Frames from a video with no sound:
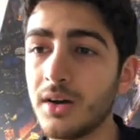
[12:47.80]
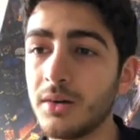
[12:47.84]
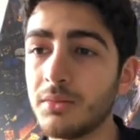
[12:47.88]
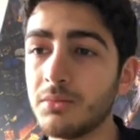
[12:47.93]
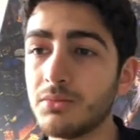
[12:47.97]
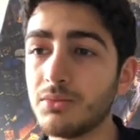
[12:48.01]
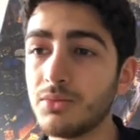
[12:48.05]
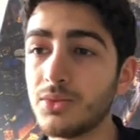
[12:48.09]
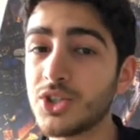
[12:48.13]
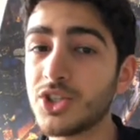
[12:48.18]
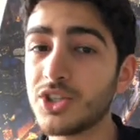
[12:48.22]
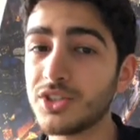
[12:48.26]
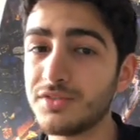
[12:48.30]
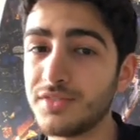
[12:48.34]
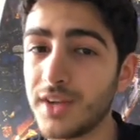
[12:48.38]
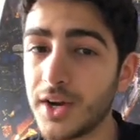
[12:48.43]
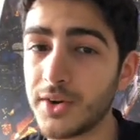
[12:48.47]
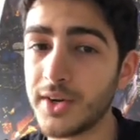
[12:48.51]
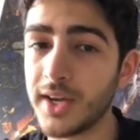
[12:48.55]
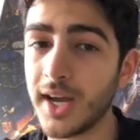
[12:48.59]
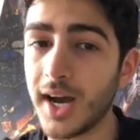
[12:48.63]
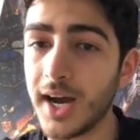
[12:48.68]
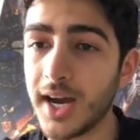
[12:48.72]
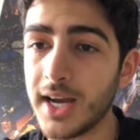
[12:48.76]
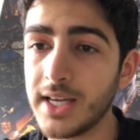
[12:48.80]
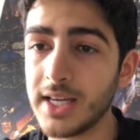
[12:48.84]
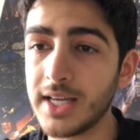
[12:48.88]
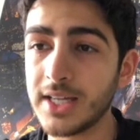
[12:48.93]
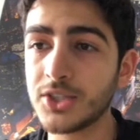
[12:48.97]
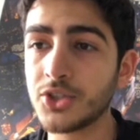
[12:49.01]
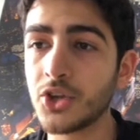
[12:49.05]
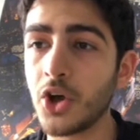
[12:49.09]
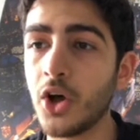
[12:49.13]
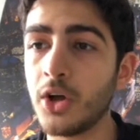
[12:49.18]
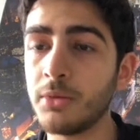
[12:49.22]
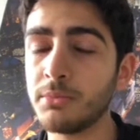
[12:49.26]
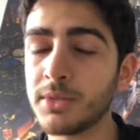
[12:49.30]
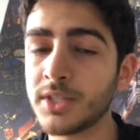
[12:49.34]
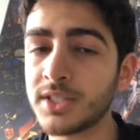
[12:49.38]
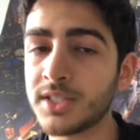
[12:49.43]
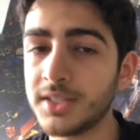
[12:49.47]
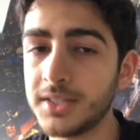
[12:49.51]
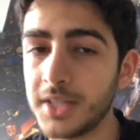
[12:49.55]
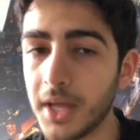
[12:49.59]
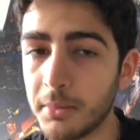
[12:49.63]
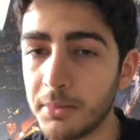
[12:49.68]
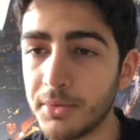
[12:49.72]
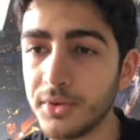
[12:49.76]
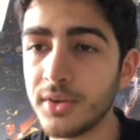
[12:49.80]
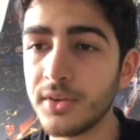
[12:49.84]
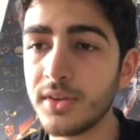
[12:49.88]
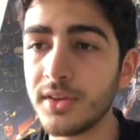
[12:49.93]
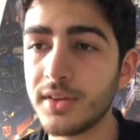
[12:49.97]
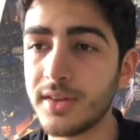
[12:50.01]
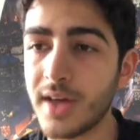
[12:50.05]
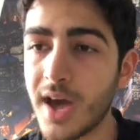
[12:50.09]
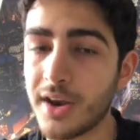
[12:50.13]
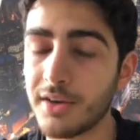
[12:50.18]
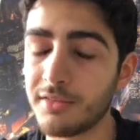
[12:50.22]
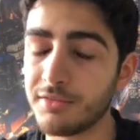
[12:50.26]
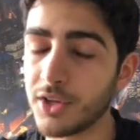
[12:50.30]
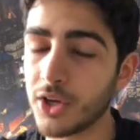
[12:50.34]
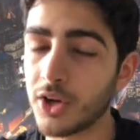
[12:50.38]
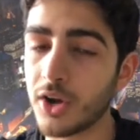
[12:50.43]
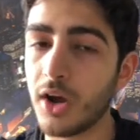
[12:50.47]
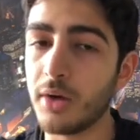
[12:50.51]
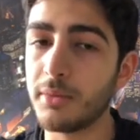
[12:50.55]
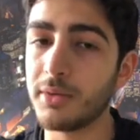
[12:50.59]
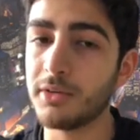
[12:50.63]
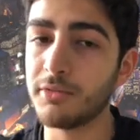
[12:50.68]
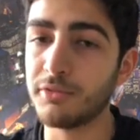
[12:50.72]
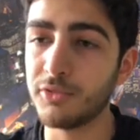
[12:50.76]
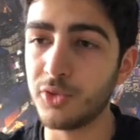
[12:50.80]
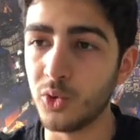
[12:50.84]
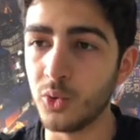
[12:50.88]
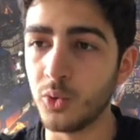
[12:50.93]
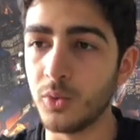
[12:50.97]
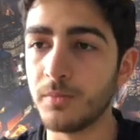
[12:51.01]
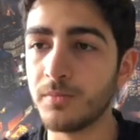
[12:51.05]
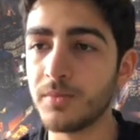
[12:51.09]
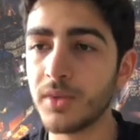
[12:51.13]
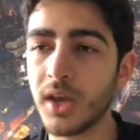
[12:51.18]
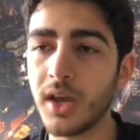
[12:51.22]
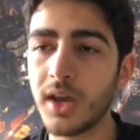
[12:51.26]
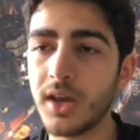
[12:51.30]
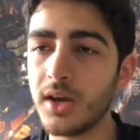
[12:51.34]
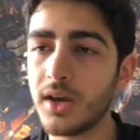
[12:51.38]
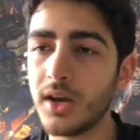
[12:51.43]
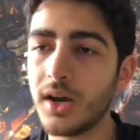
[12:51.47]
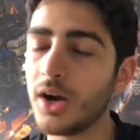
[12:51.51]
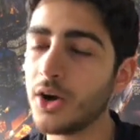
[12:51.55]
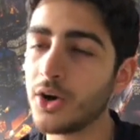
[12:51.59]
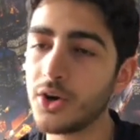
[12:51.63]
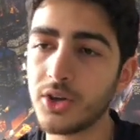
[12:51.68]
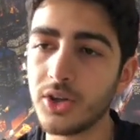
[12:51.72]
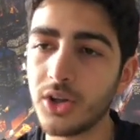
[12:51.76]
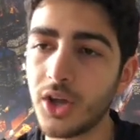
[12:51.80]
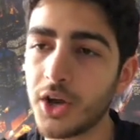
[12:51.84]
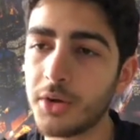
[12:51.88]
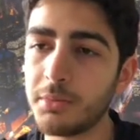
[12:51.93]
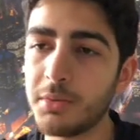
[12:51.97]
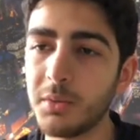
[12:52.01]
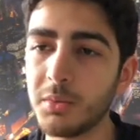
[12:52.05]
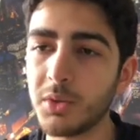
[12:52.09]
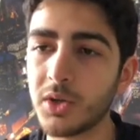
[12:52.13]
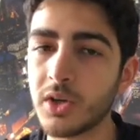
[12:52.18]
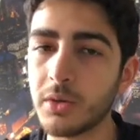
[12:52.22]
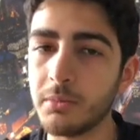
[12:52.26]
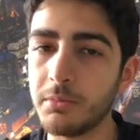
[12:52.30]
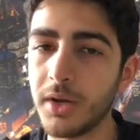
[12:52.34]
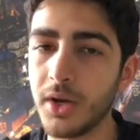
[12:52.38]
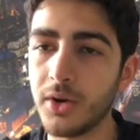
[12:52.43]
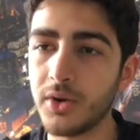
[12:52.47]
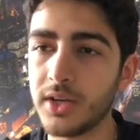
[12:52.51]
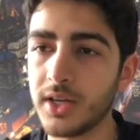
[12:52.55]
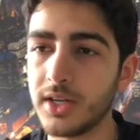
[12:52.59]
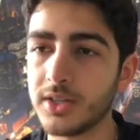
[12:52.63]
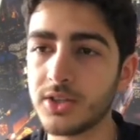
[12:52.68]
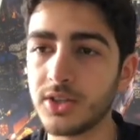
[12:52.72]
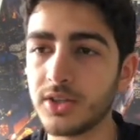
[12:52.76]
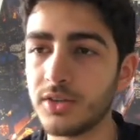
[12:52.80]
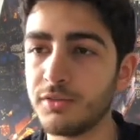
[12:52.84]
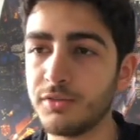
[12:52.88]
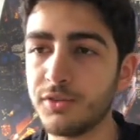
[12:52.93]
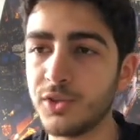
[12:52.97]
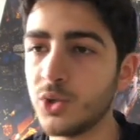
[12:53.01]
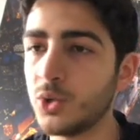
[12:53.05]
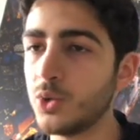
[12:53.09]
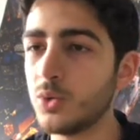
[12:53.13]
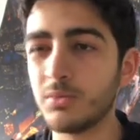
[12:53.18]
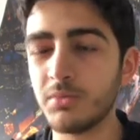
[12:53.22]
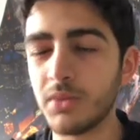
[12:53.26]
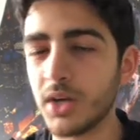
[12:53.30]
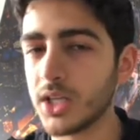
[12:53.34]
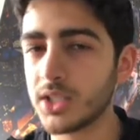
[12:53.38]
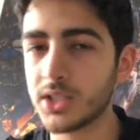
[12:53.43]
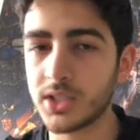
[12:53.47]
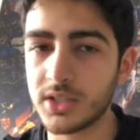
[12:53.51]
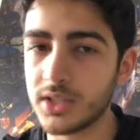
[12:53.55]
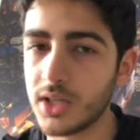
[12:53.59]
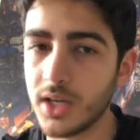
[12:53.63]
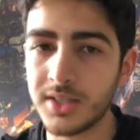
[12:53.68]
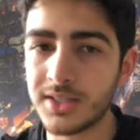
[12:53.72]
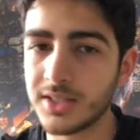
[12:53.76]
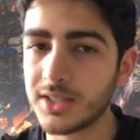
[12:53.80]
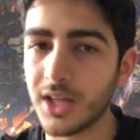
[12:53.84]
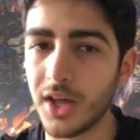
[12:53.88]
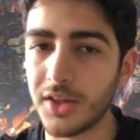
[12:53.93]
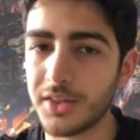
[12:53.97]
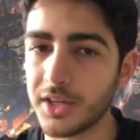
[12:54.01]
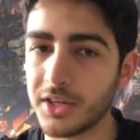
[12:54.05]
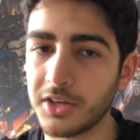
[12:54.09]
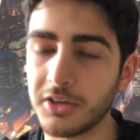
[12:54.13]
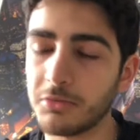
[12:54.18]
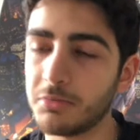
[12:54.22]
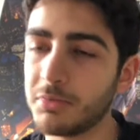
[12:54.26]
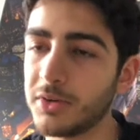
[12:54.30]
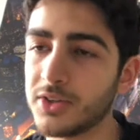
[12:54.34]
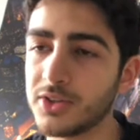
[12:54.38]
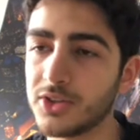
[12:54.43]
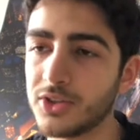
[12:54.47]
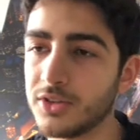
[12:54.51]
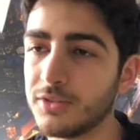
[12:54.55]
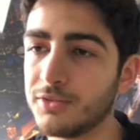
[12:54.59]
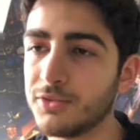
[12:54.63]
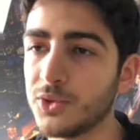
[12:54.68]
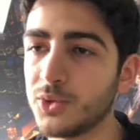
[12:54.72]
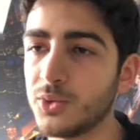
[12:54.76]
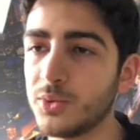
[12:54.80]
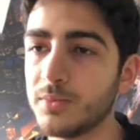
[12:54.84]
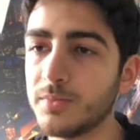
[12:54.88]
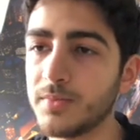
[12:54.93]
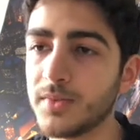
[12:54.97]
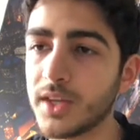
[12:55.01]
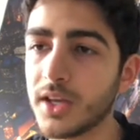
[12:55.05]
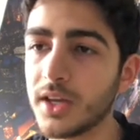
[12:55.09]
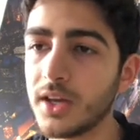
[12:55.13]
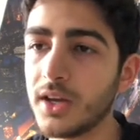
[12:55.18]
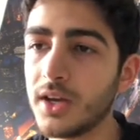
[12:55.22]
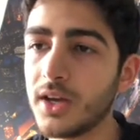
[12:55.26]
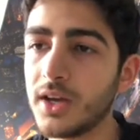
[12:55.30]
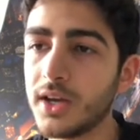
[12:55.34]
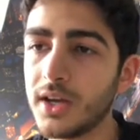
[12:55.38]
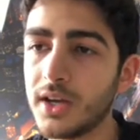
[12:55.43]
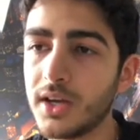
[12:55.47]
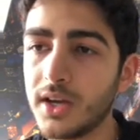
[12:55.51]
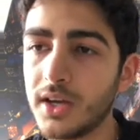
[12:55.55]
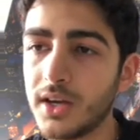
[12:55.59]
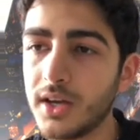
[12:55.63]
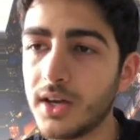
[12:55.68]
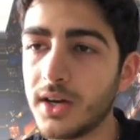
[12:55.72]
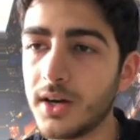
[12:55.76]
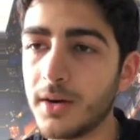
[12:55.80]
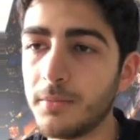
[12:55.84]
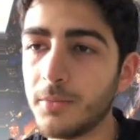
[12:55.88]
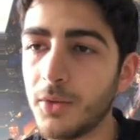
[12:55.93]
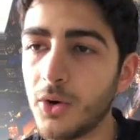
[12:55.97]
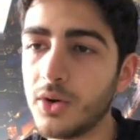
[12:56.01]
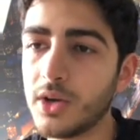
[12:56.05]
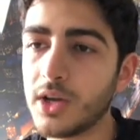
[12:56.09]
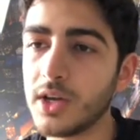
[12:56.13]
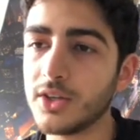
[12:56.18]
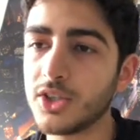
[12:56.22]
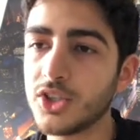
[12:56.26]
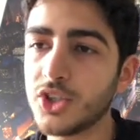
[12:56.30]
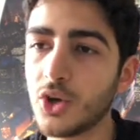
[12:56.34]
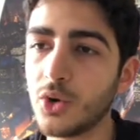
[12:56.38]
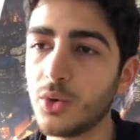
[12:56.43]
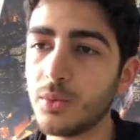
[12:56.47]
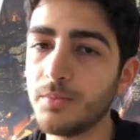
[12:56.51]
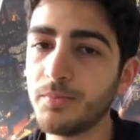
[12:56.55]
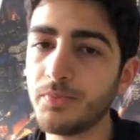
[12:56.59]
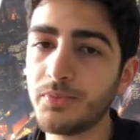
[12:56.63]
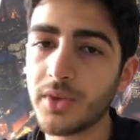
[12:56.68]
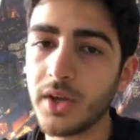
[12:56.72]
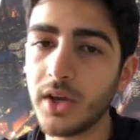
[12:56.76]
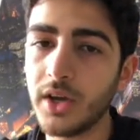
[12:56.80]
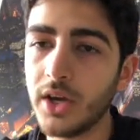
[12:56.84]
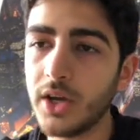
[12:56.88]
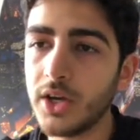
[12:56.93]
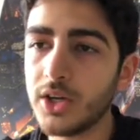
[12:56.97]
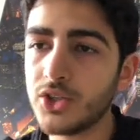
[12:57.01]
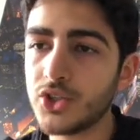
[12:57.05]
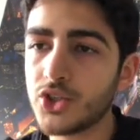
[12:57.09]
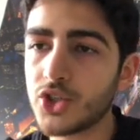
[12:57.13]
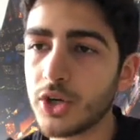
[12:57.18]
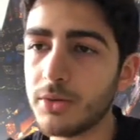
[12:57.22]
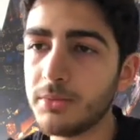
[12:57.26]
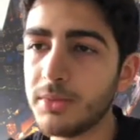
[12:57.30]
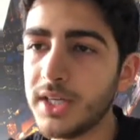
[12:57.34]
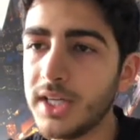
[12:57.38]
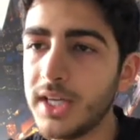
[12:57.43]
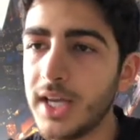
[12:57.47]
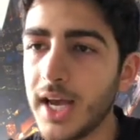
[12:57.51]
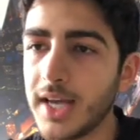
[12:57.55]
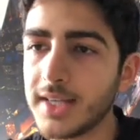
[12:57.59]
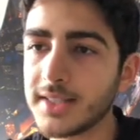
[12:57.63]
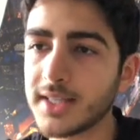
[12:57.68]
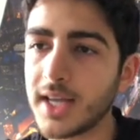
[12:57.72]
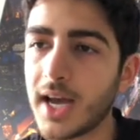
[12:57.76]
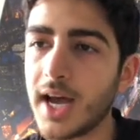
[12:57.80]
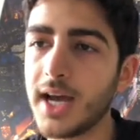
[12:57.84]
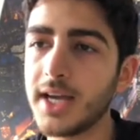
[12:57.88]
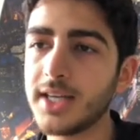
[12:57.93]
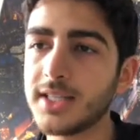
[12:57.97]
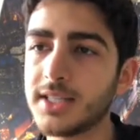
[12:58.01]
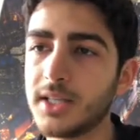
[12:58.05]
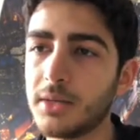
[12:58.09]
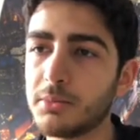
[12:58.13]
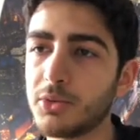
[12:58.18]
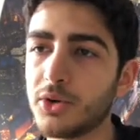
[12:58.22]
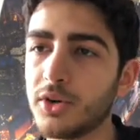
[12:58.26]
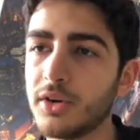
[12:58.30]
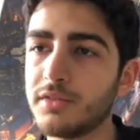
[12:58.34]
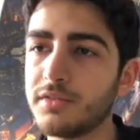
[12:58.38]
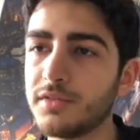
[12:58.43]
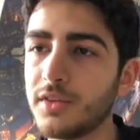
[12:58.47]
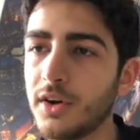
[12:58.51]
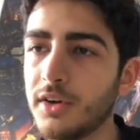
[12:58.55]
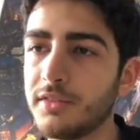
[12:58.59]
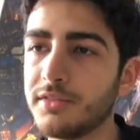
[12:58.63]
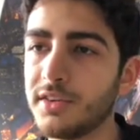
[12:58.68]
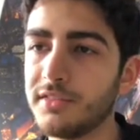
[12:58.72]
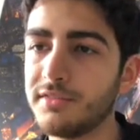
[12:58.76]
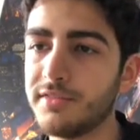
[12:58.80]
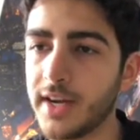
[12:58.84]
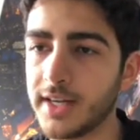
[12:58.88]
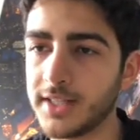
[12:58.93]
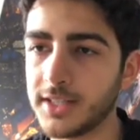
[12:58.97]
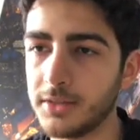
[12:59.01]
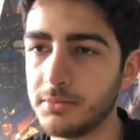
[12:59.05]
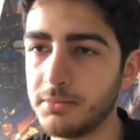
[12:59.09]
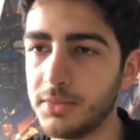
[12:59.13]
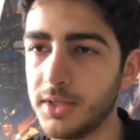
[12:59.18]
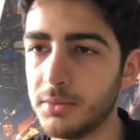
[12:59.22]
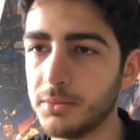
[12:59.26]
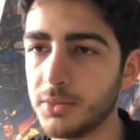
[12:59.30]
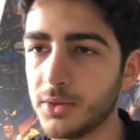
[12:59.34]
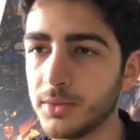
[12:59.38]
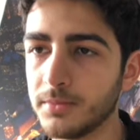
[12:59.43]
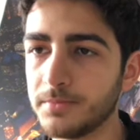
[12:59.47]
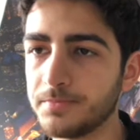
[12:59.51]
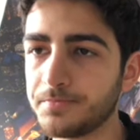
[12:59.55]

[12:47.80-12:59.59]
which is very high. It's almost double that of the common flu. I heard a lot of people comparing it to the flu. It's nothing compared to the flu. Okay, so Germany has the highest number of infected people